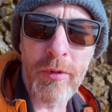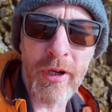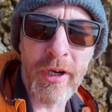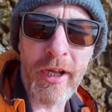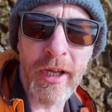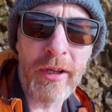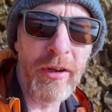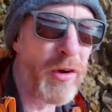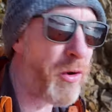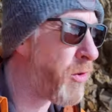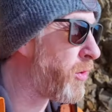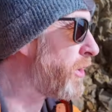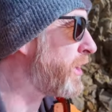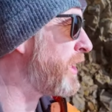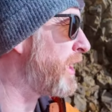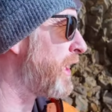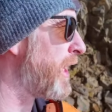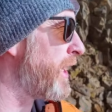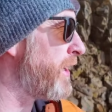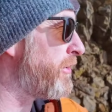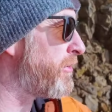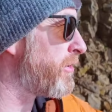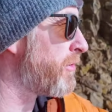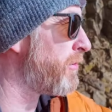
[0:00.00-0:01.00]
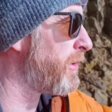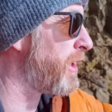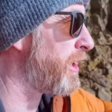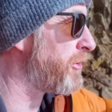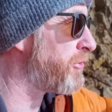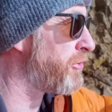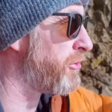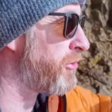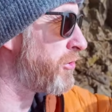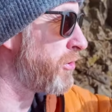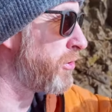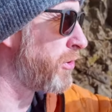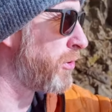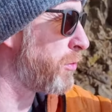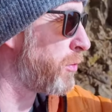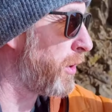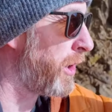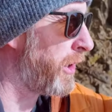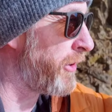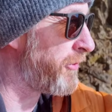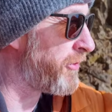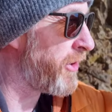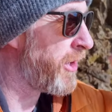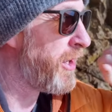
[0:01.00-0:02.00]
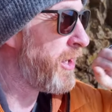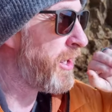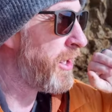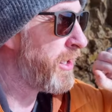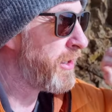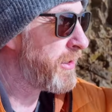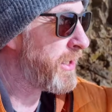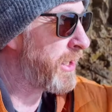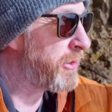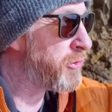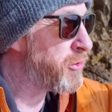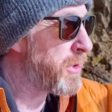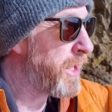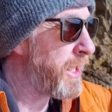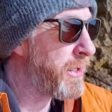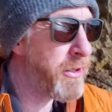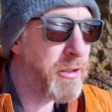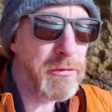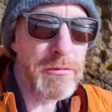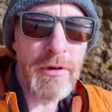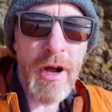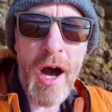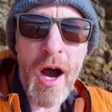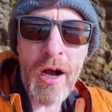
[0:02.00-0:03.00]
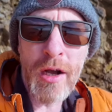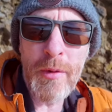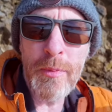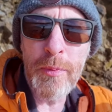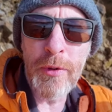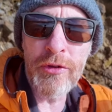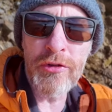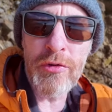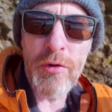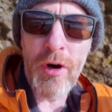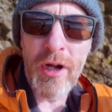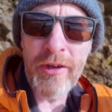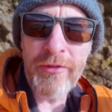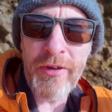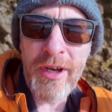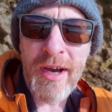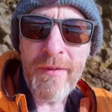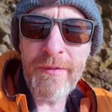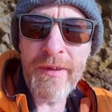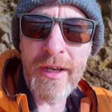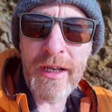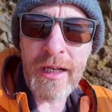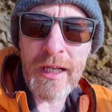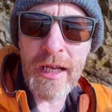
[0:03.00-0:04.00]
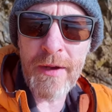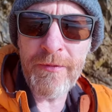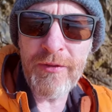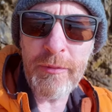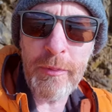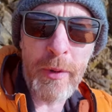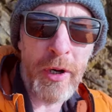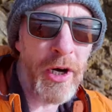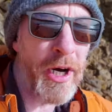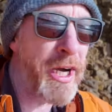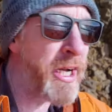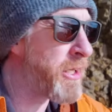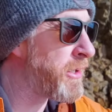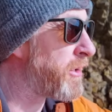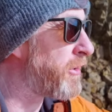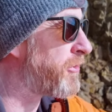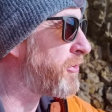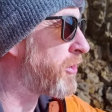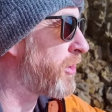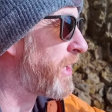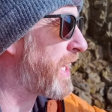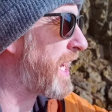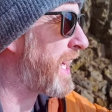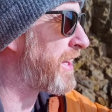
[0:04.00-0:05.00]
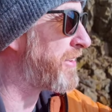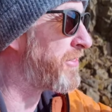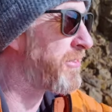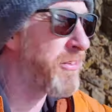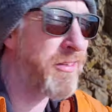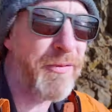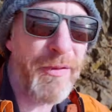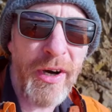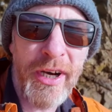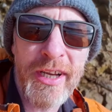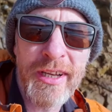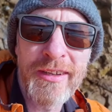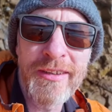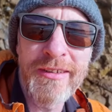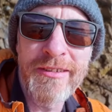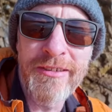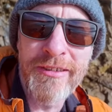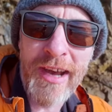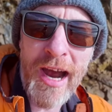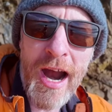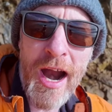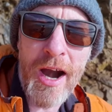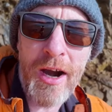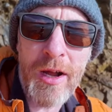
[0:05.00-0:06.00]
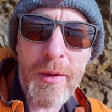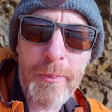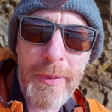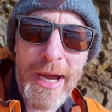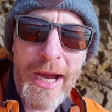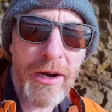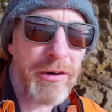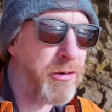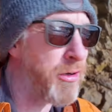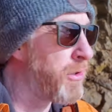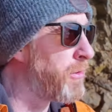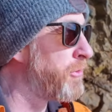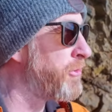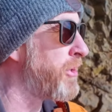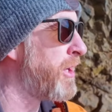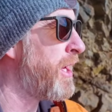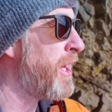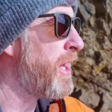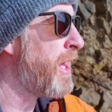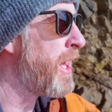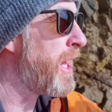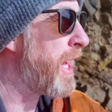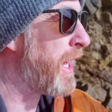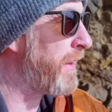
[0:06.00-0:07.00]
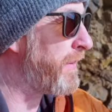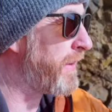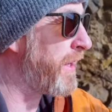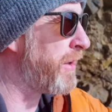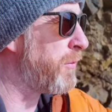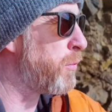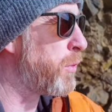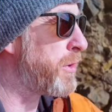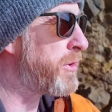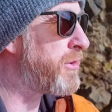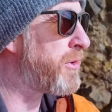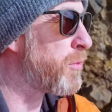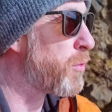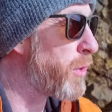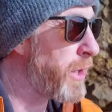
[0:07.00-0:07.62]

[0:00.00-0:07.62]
What I know he liked in relation to it was that you had the rock, but you also have the cliffs behind it, so it acts as a very dark background, and then with the